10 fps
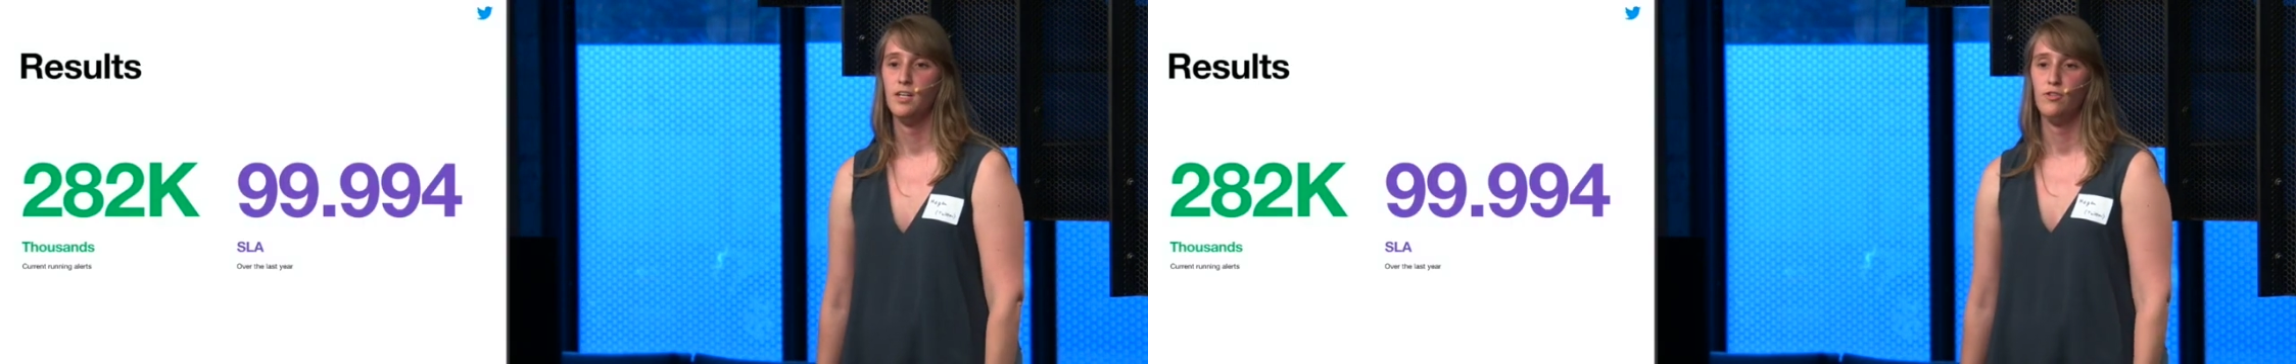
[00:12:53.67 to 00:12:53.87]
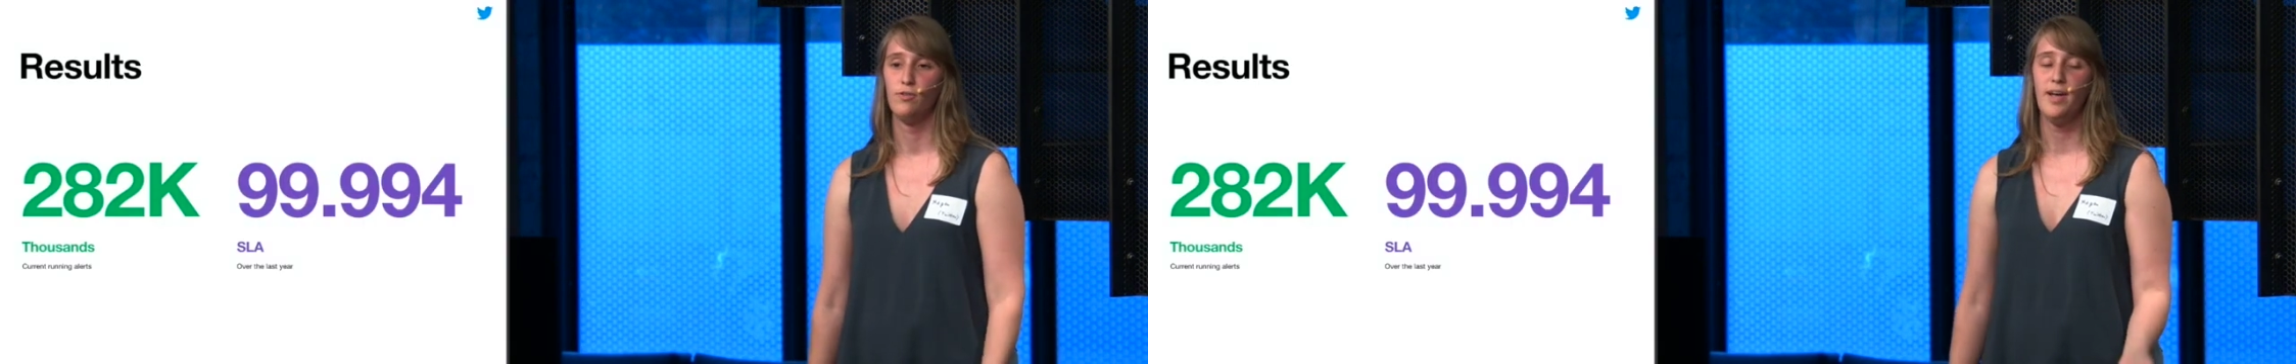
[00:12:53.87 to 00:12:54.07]

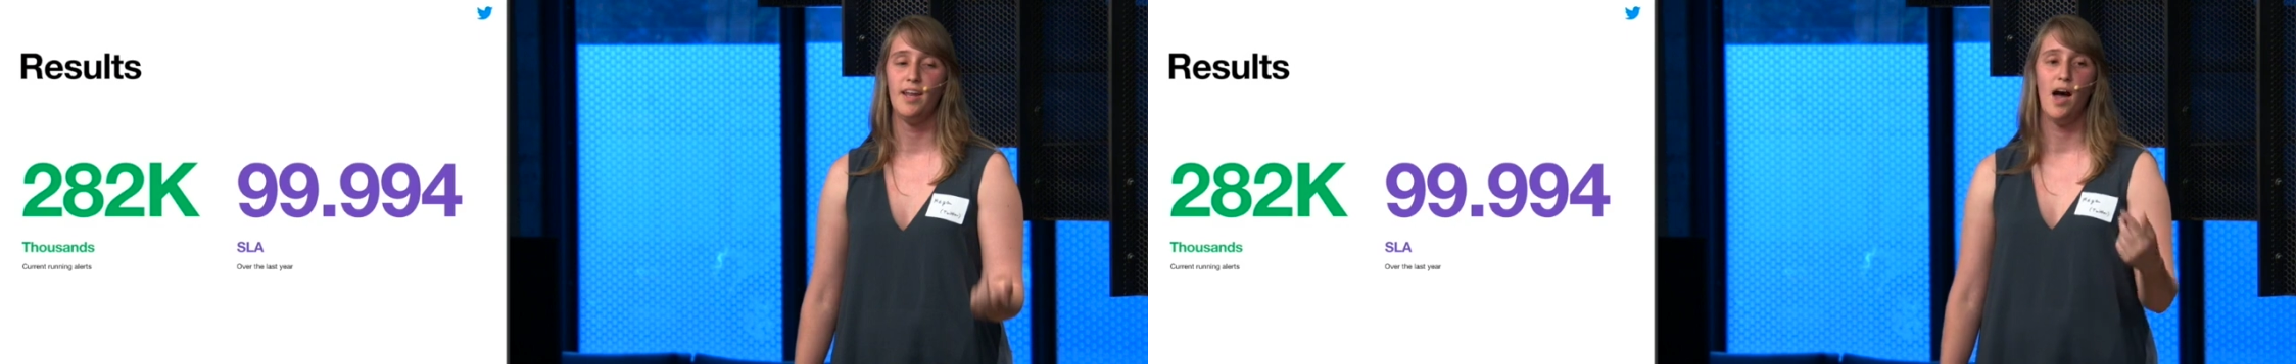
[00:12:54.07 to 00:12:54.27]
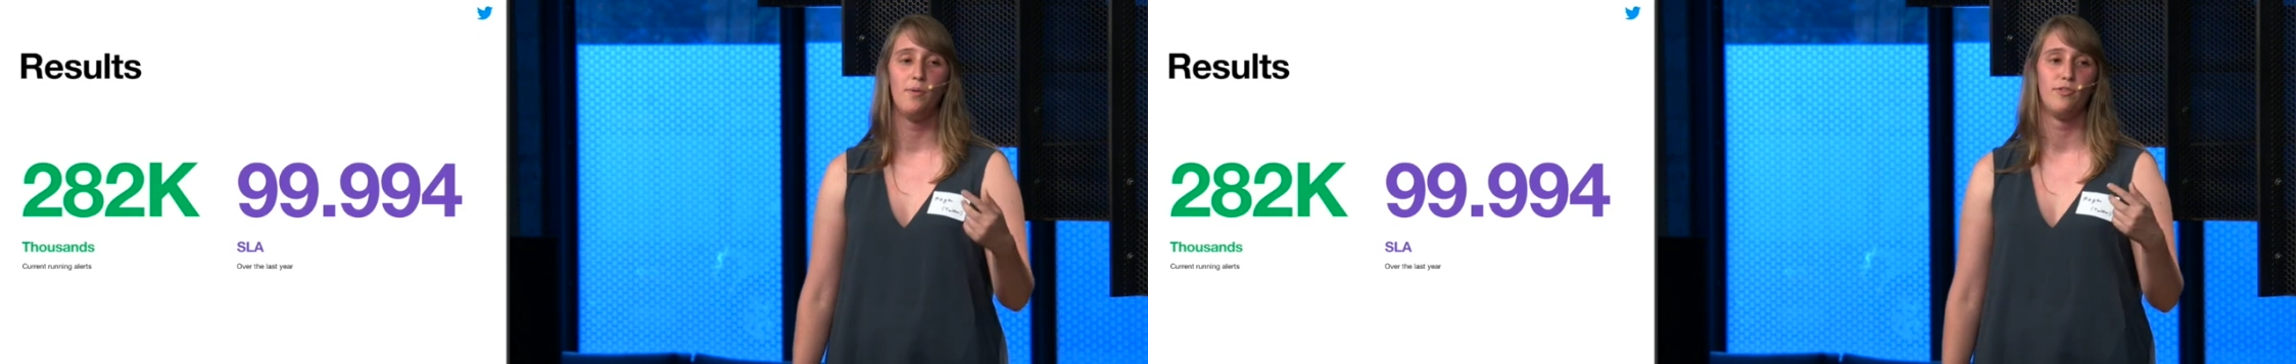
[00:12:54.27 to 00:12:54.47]
So right
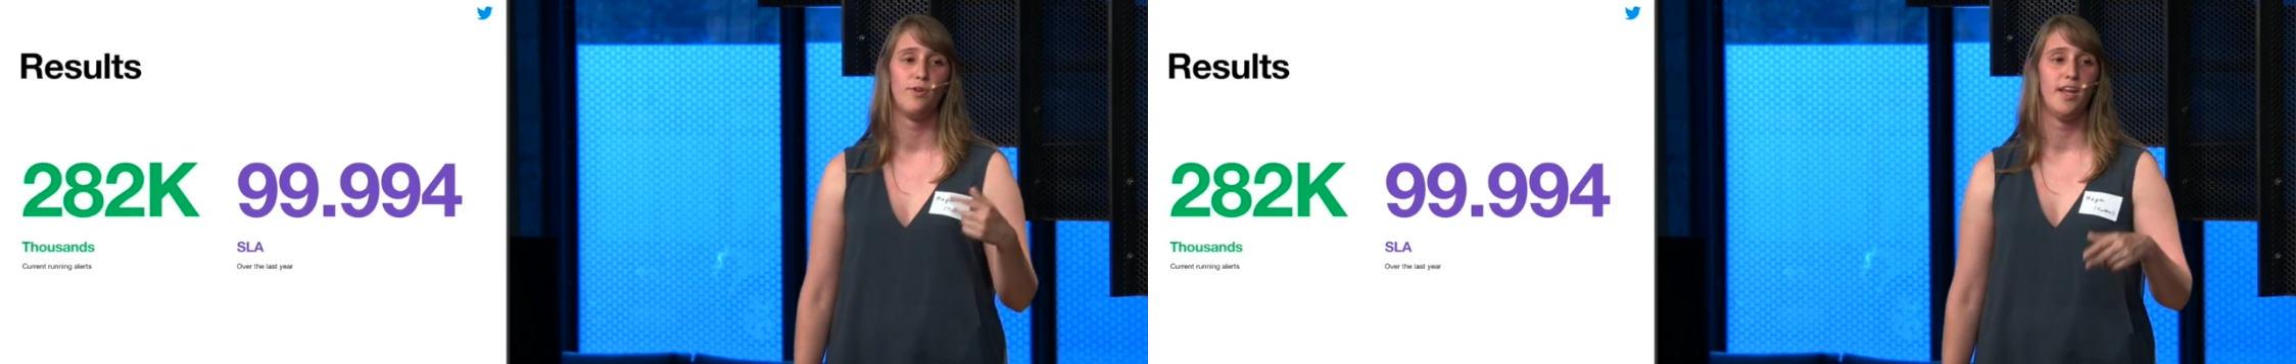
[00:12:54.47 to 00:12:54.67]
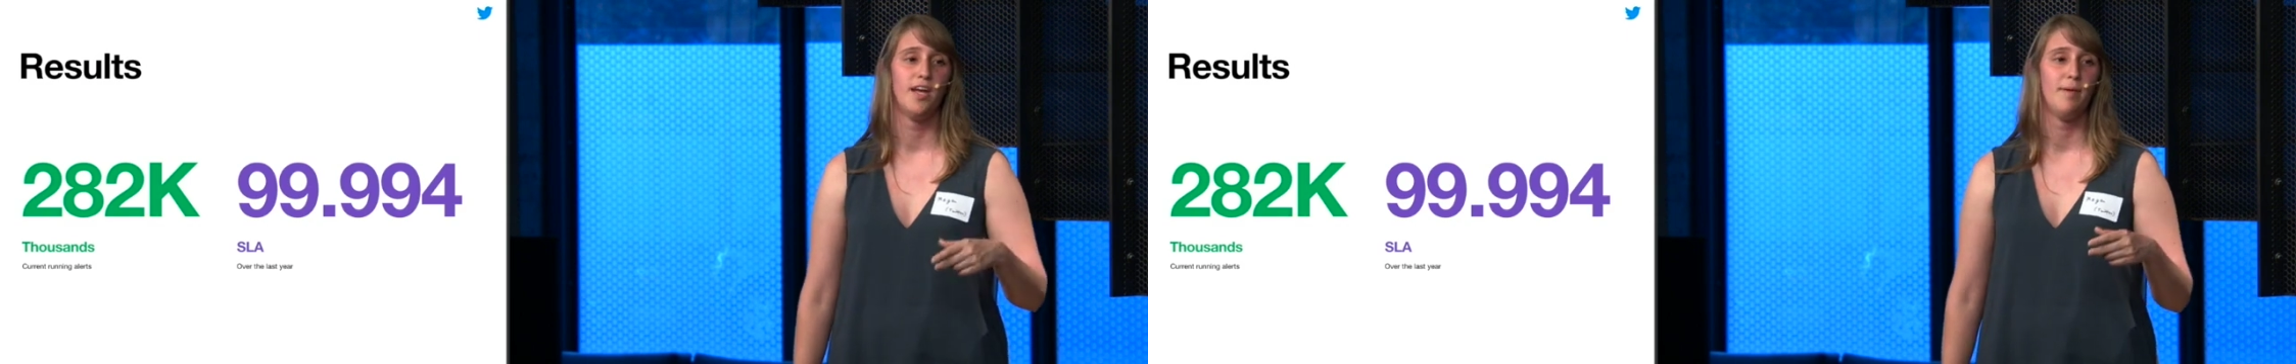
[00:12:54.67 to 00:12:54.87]
now it's
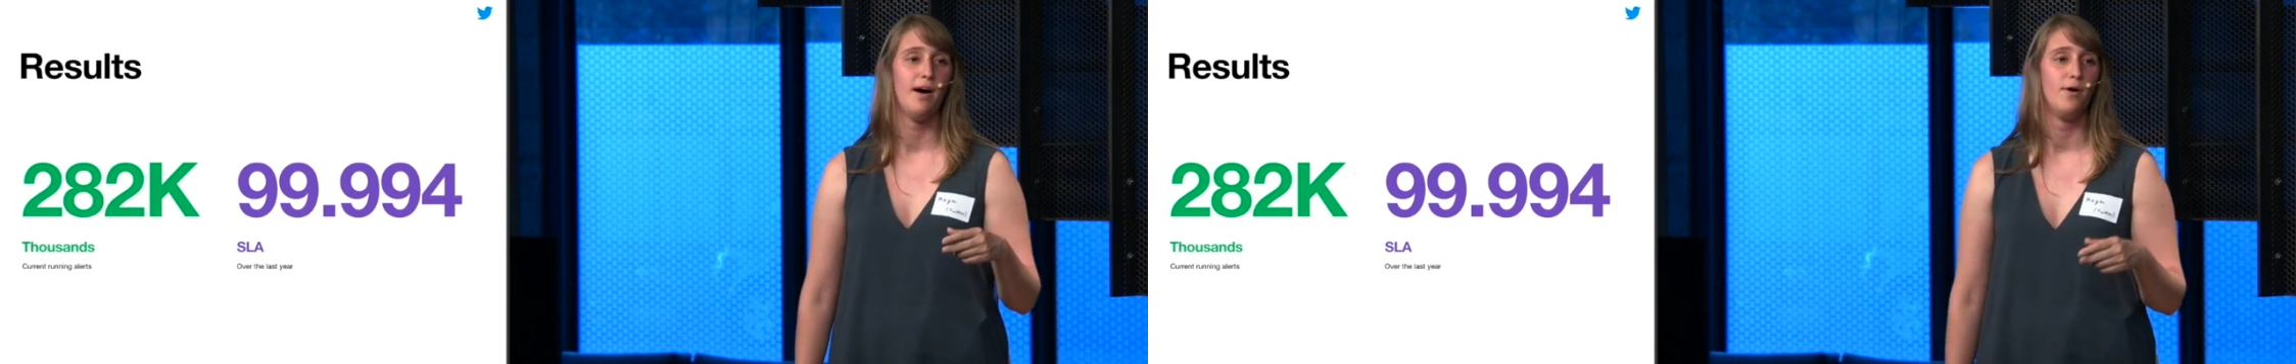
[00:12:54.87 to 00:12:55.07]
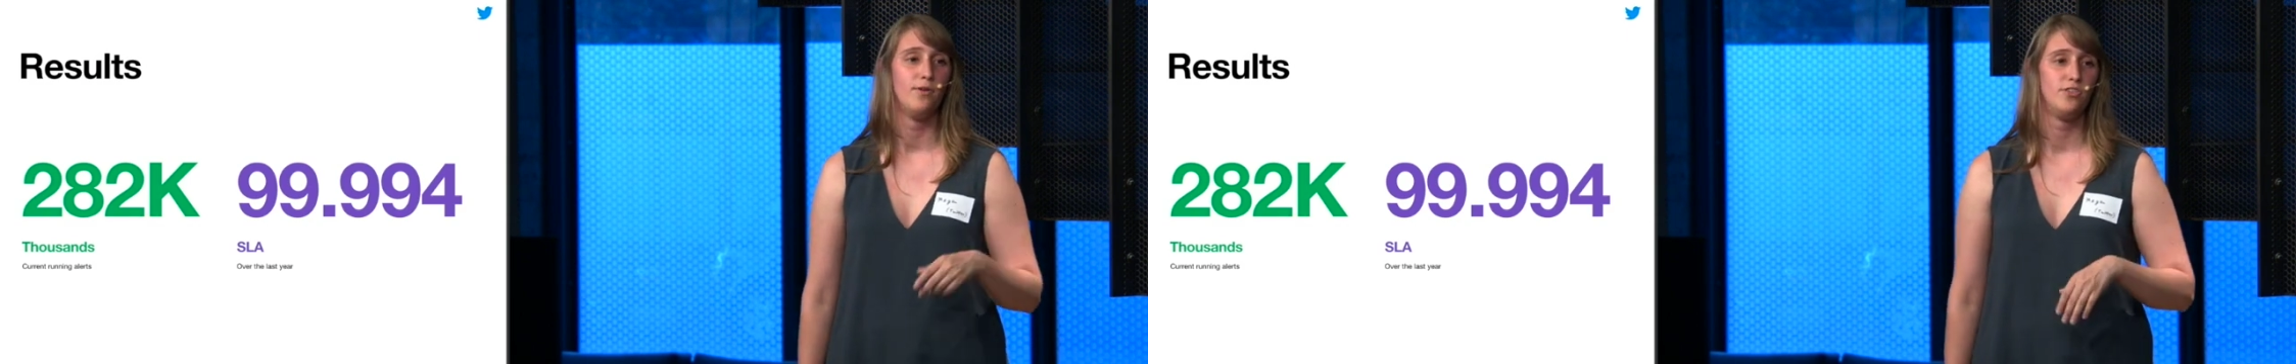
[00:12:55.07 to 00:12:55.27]
running about